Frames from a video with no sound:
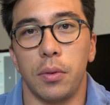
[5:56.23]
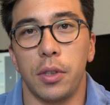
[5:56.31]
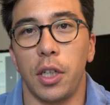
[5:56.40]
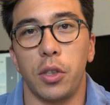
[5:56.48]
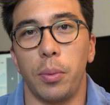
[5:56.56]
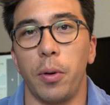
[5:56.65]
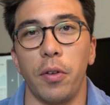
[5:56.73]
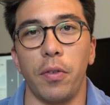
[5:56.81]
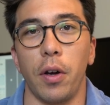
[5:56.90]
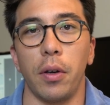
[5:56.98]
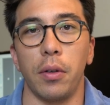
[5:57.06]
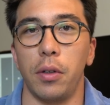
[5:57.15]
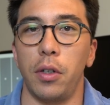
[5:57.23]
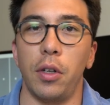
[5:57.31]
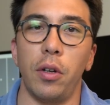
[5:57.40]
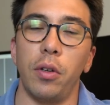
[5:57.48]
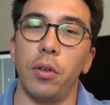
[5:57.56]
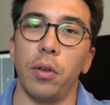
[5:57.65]
was actually pretty fun you
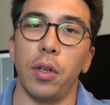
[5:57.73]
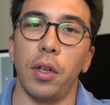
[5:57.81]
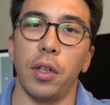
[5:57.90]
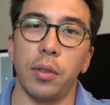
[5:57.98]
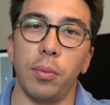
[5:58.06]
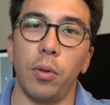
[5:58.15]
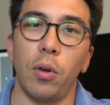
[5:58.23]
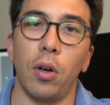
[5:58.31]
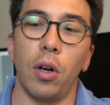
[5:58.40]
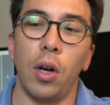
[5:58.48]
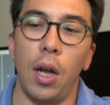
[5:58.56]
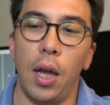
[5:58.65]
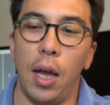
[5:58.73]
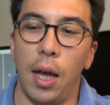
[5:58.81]
know you can explore